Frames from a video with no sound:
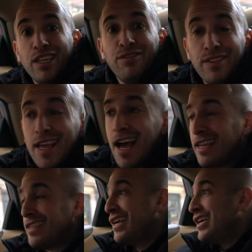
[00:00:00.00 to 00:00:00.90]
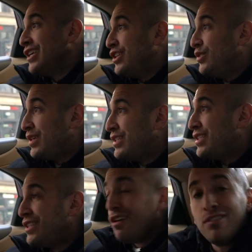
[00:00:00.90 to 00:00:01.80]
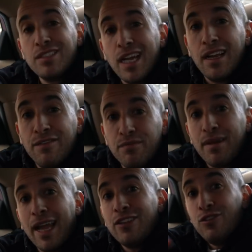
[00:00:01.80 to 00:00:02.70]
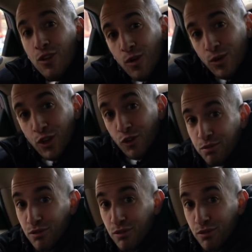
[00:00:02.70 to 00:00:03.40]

If not, you could still sign up for my new